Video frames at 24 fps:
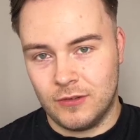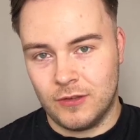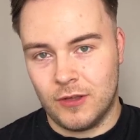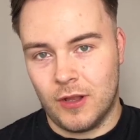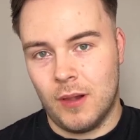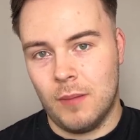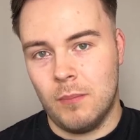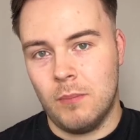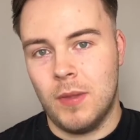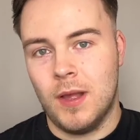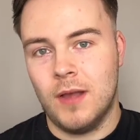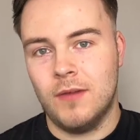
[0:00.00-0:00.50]

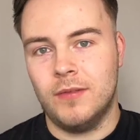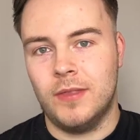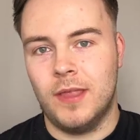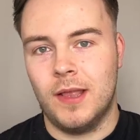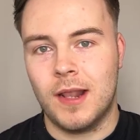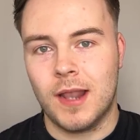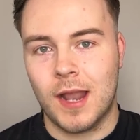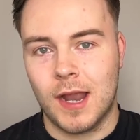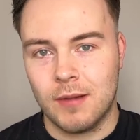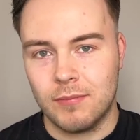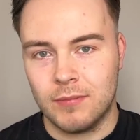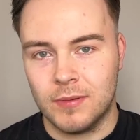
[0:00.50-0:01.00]
above the
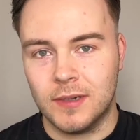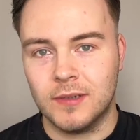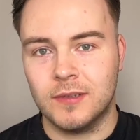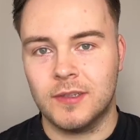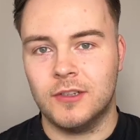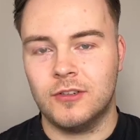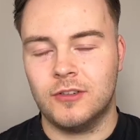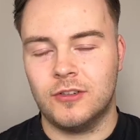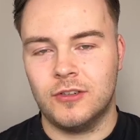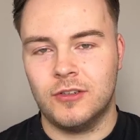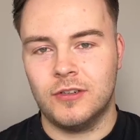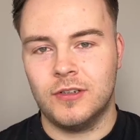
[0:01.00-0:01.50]
cloud
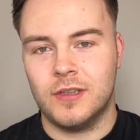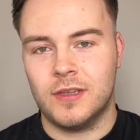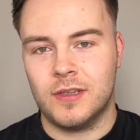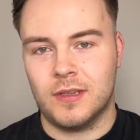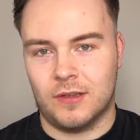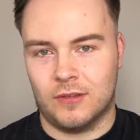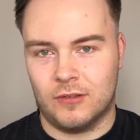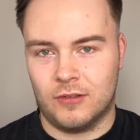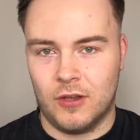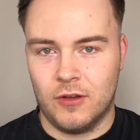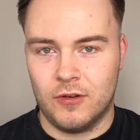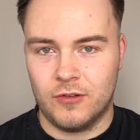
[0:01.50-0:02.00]
practitioner at the
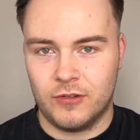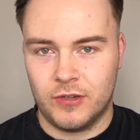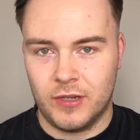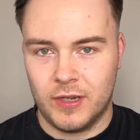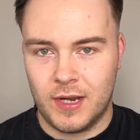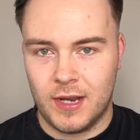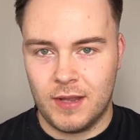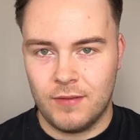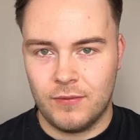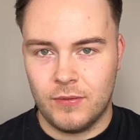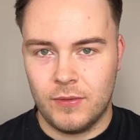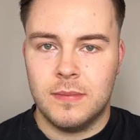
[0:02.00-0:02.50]
associate
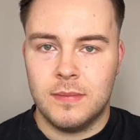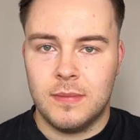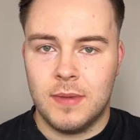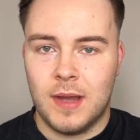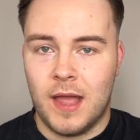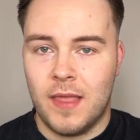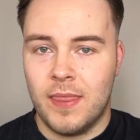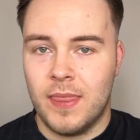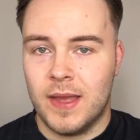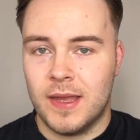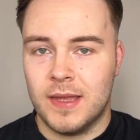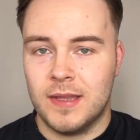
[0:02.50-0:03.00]
level,
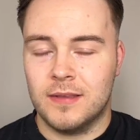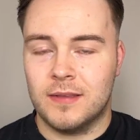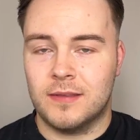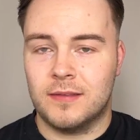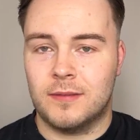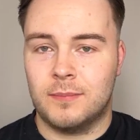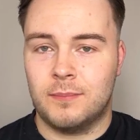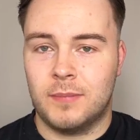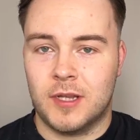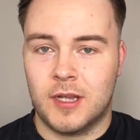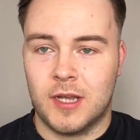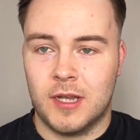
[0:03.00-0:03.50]
and that
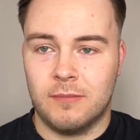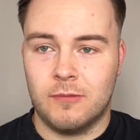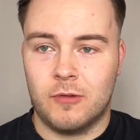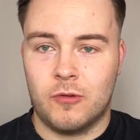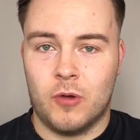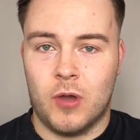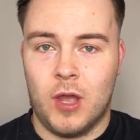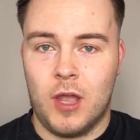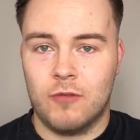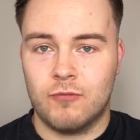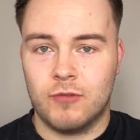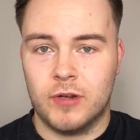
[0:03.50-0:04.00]
has become
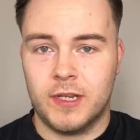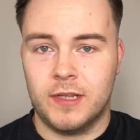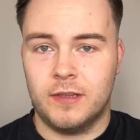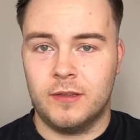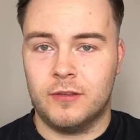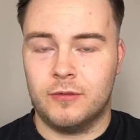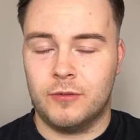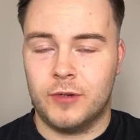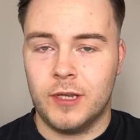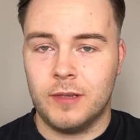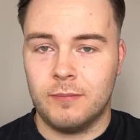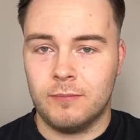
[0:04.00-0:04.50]
quite a running
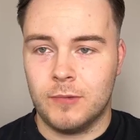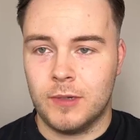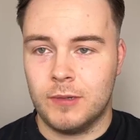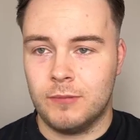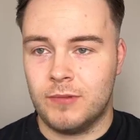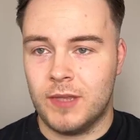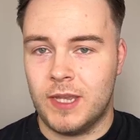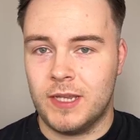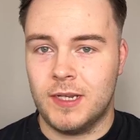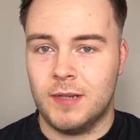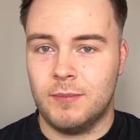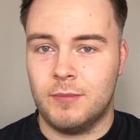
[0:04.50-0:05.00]
thing
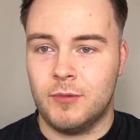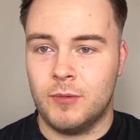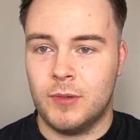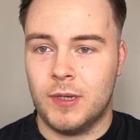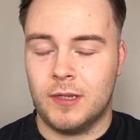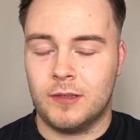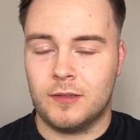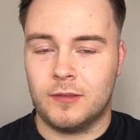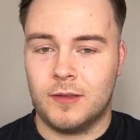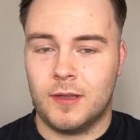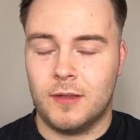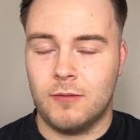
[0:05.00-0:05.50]
with A W
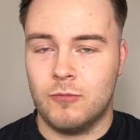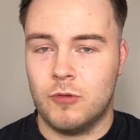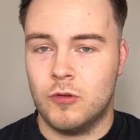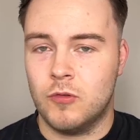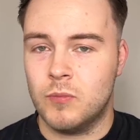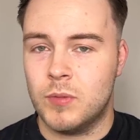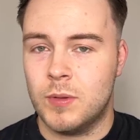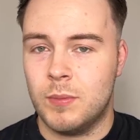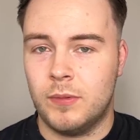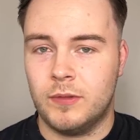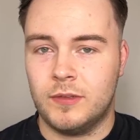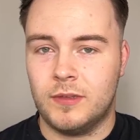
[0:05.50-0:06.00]
S. They
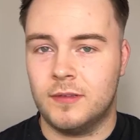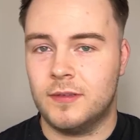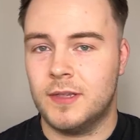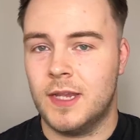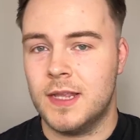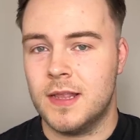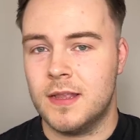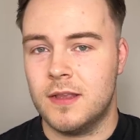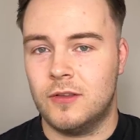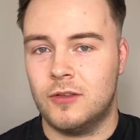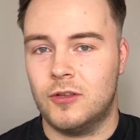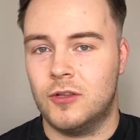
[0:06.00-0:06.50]
want people to
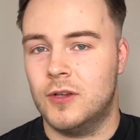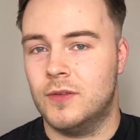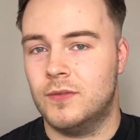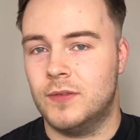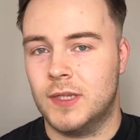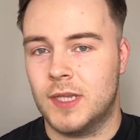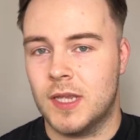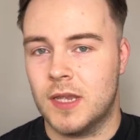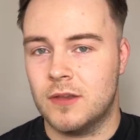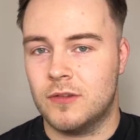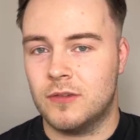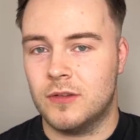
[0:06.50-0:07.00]
take these
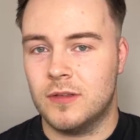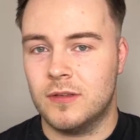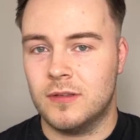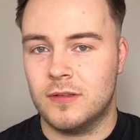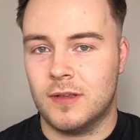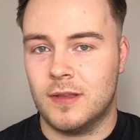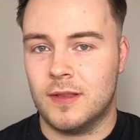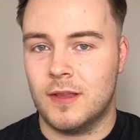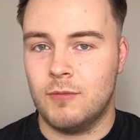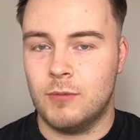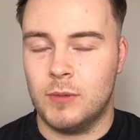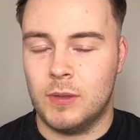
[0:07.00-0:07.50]
certifications
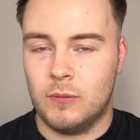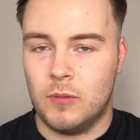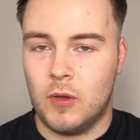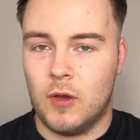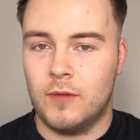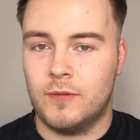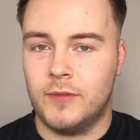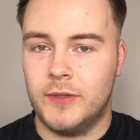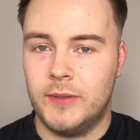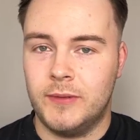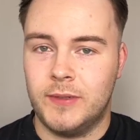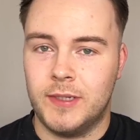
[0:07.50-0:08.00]
and they will
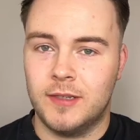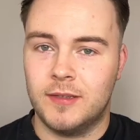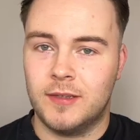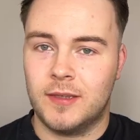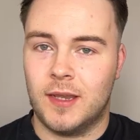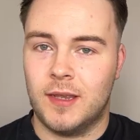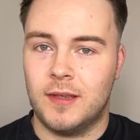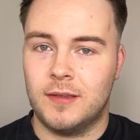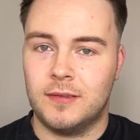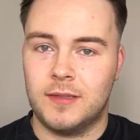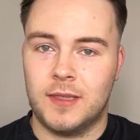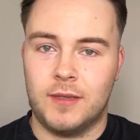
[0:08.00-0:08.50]
offer you
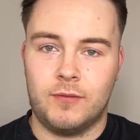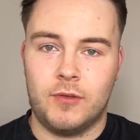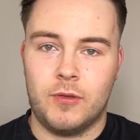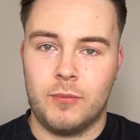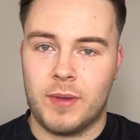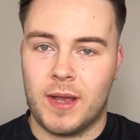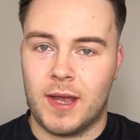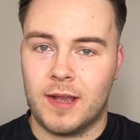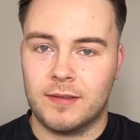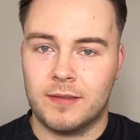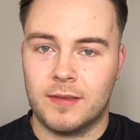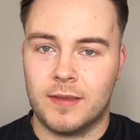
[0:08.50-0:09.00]
discounts if you
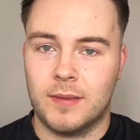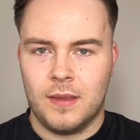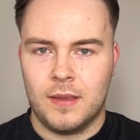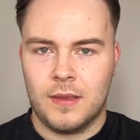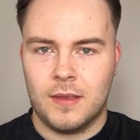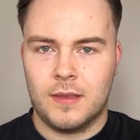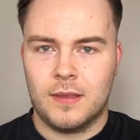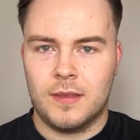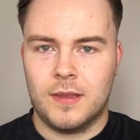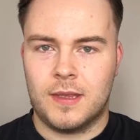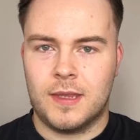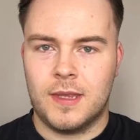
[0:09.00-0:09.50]
pass
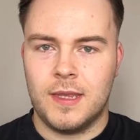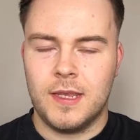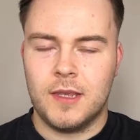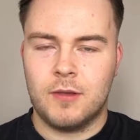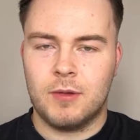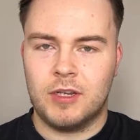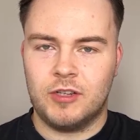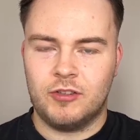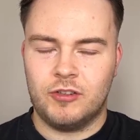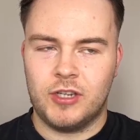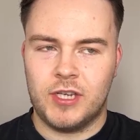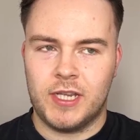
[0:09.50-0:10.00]
them. The key
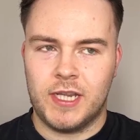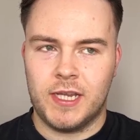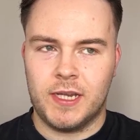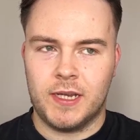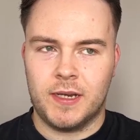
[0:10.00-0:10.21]
question here